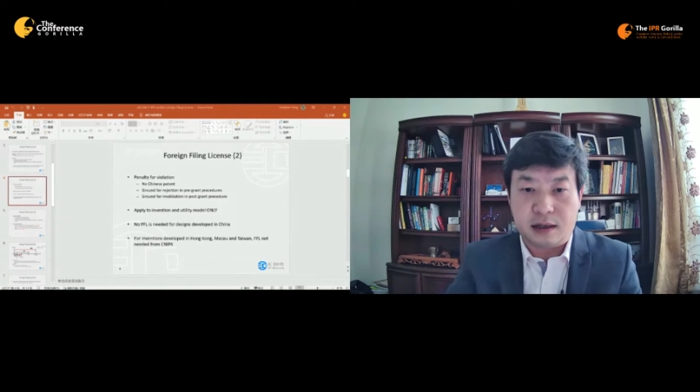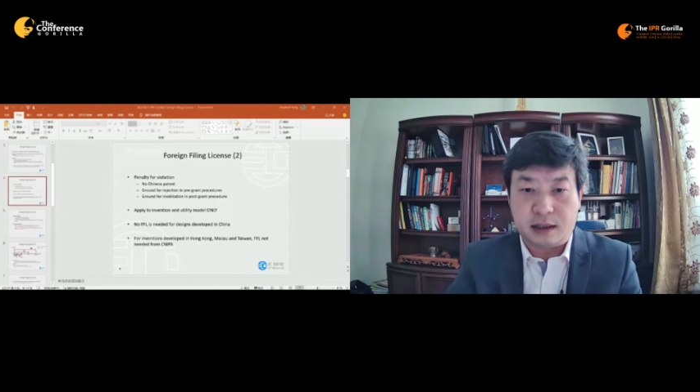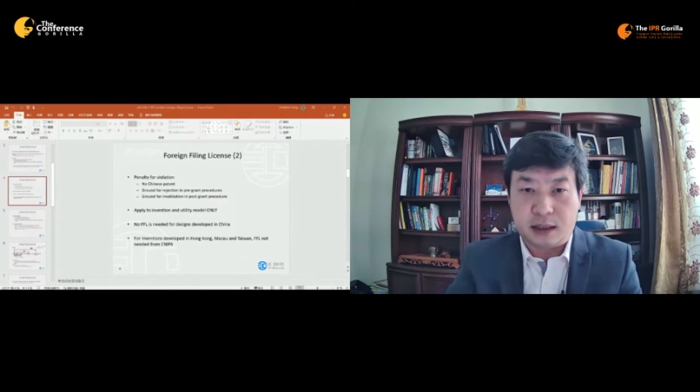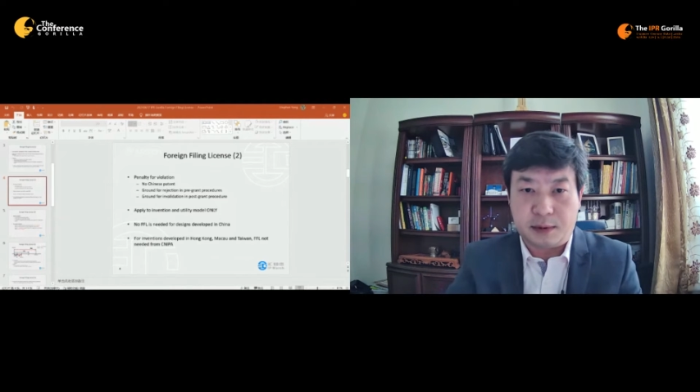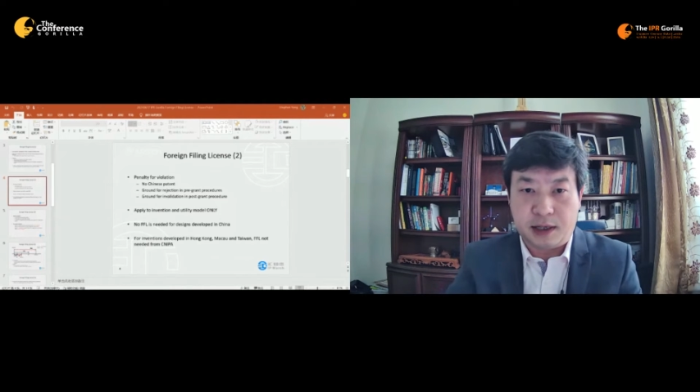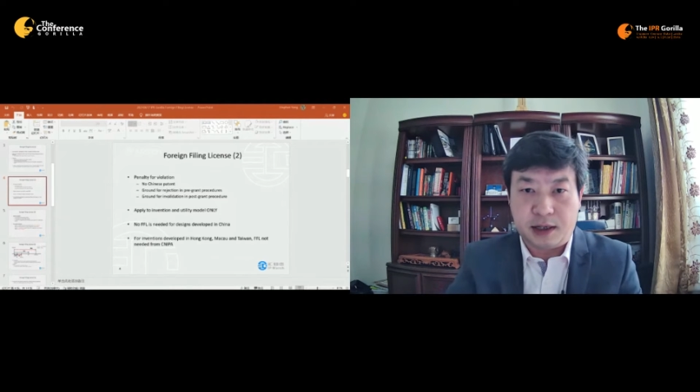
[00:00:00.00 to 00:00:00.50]

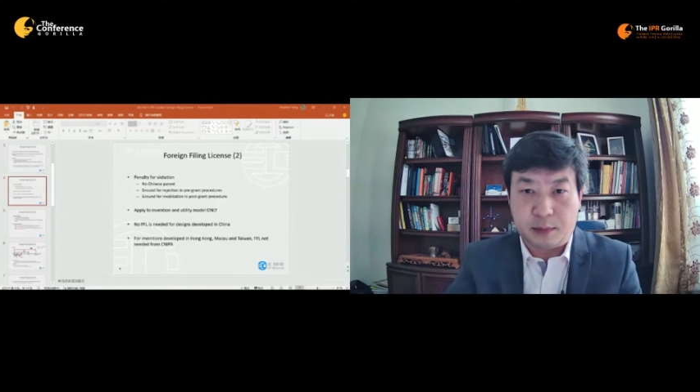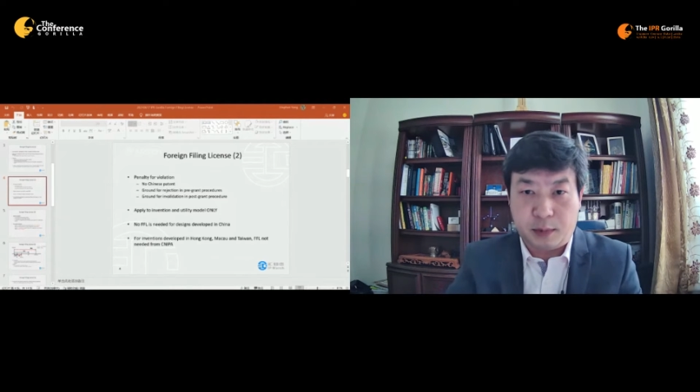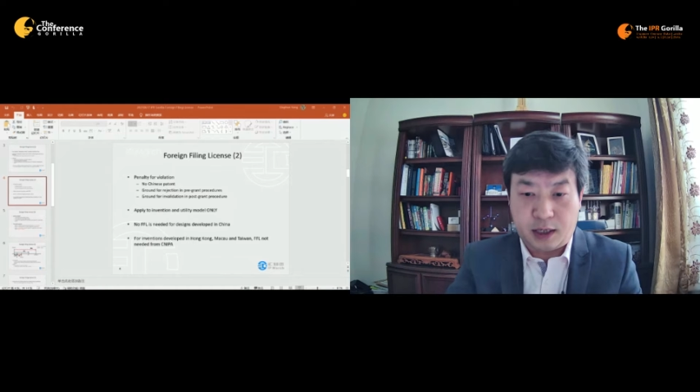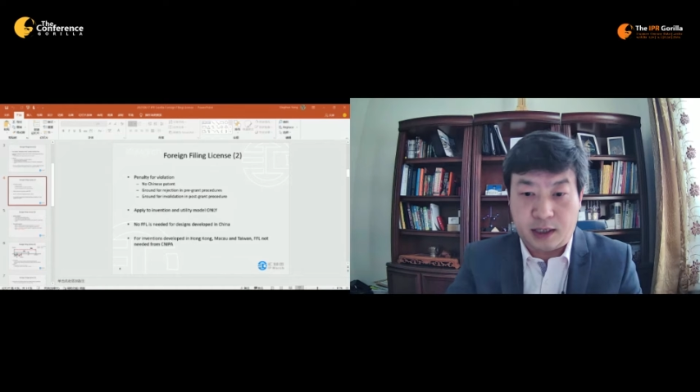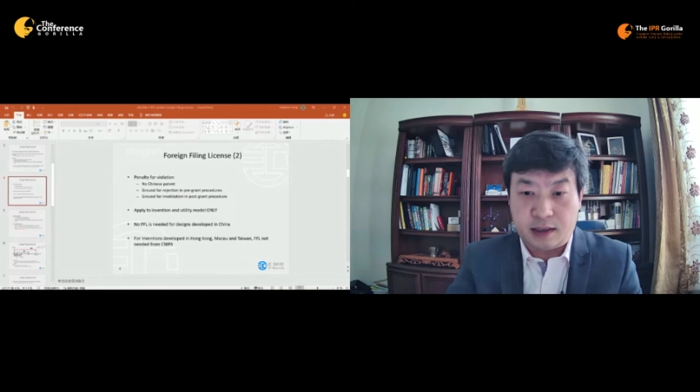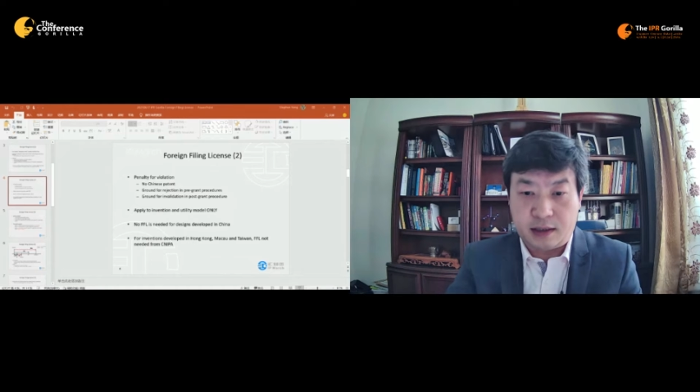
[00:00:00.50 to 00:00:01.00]
Keep that in
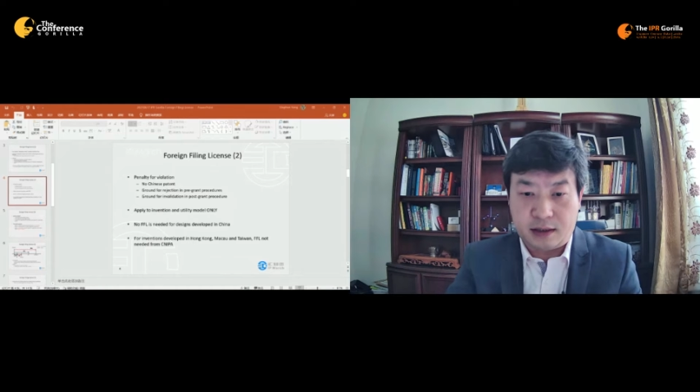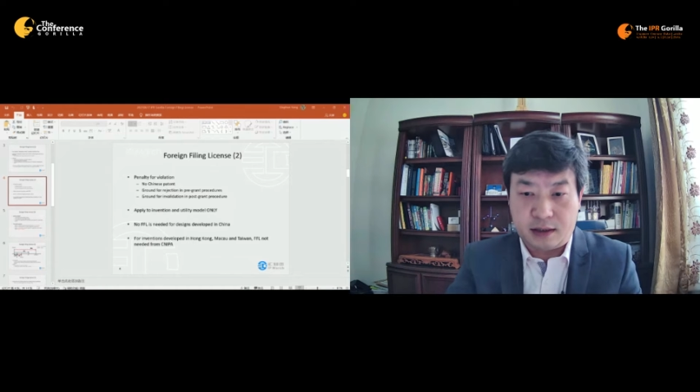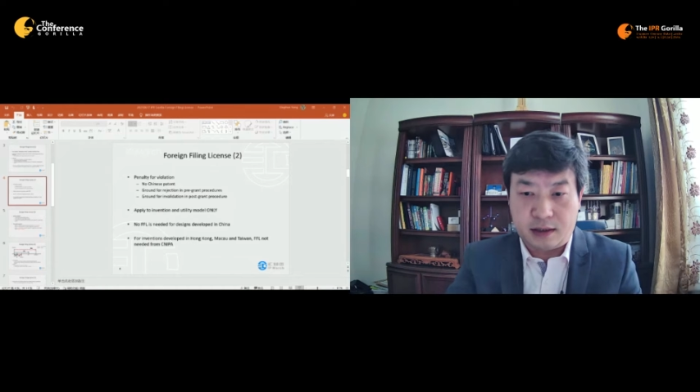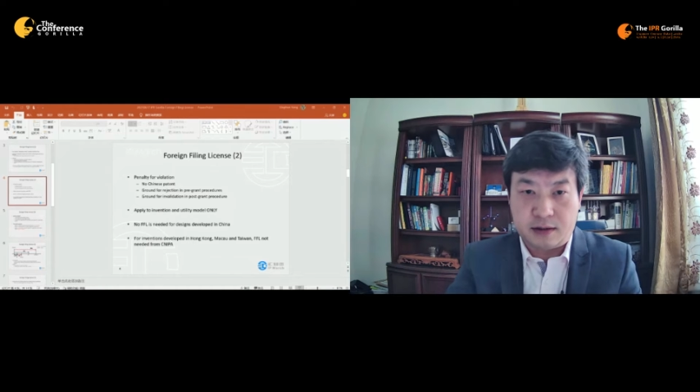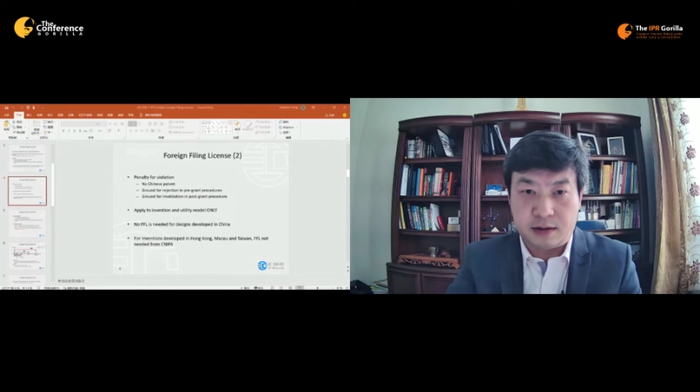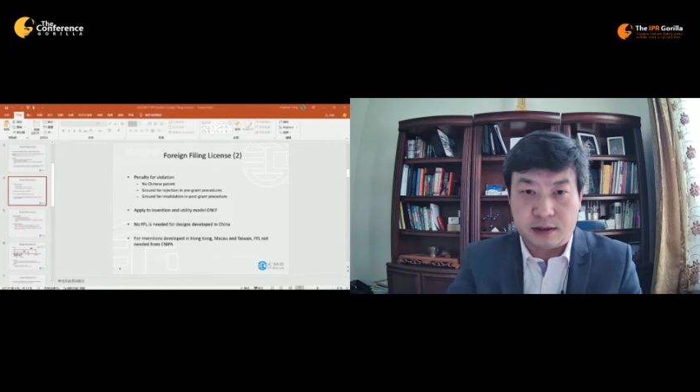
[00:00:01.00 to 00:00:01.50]
mind.
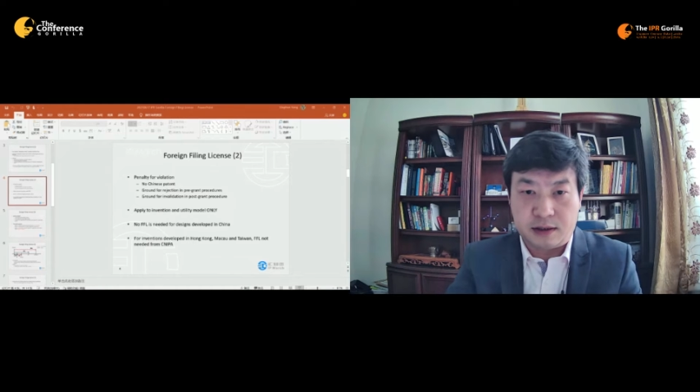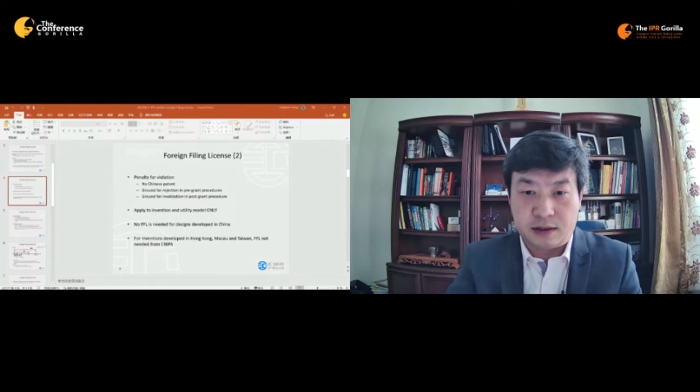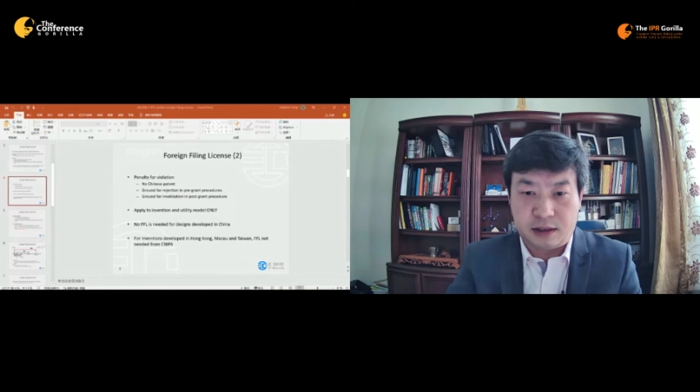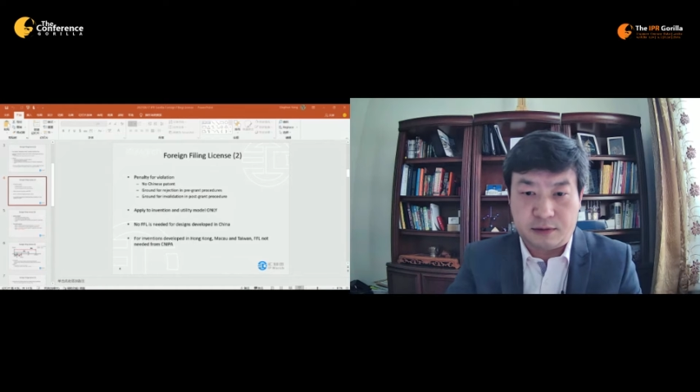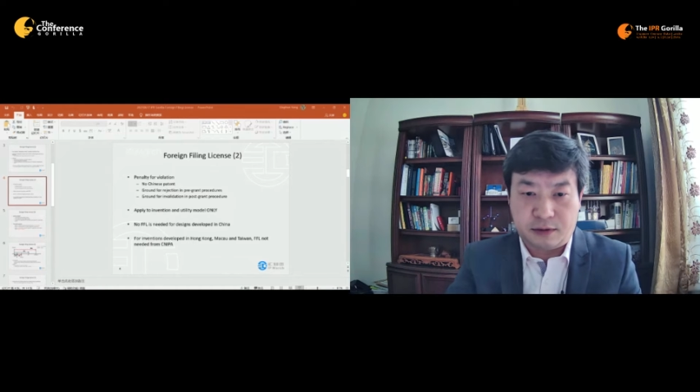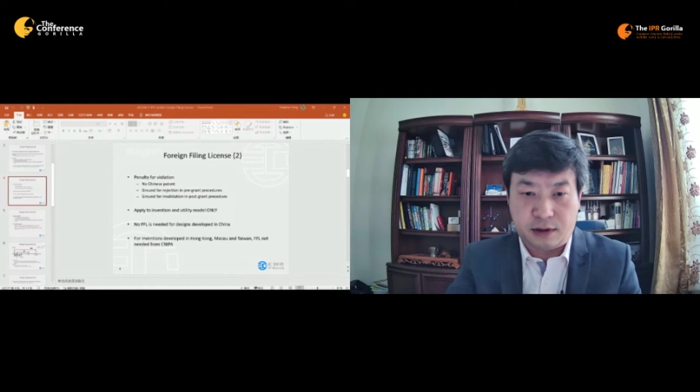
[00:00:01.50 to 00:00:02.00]
There's a
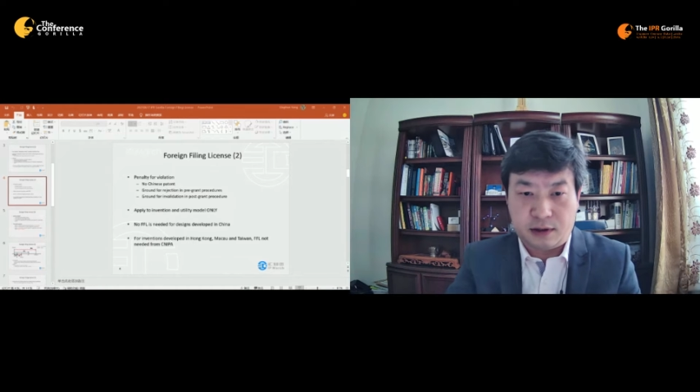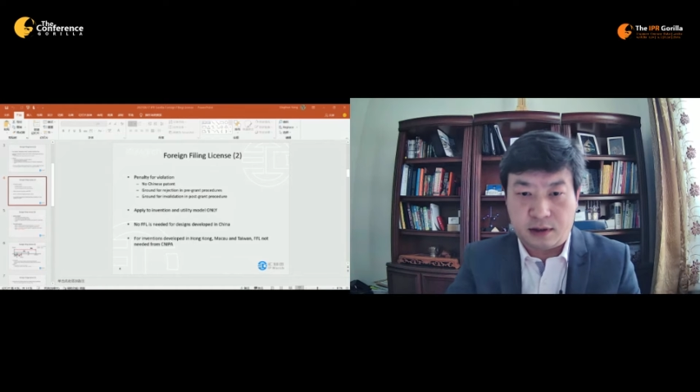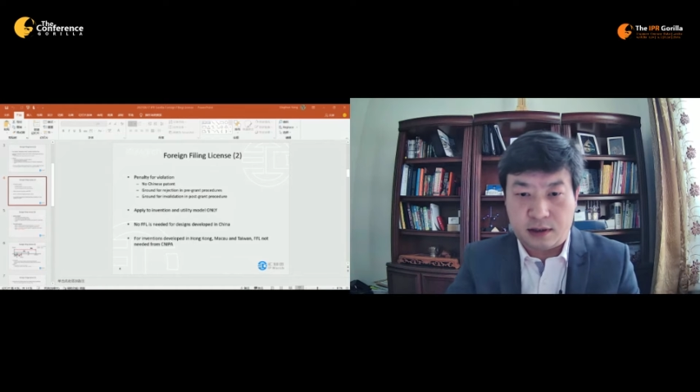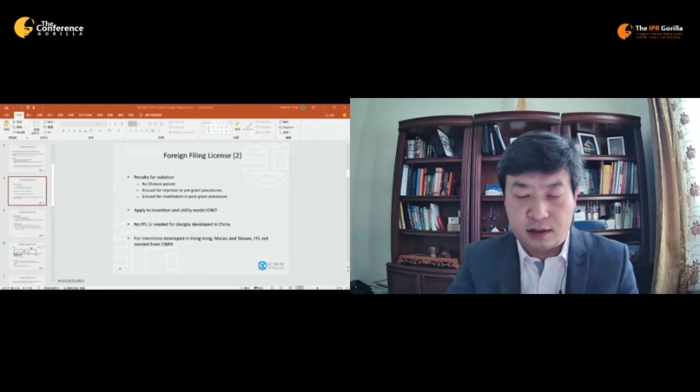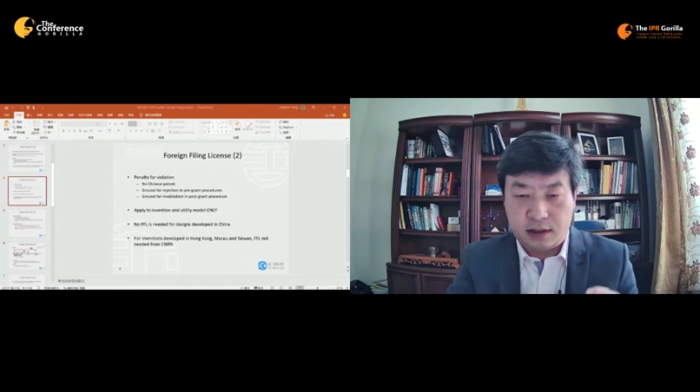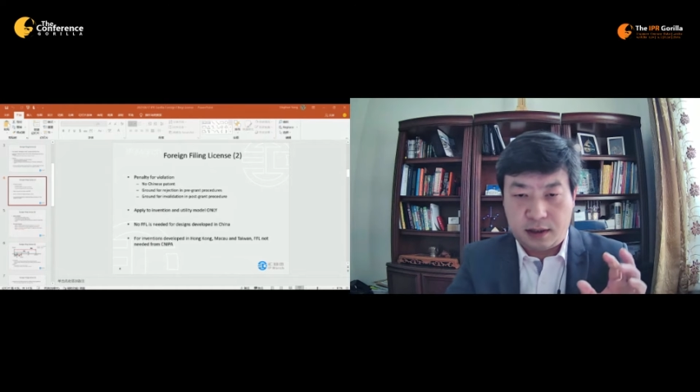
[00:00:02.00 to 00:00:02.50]
different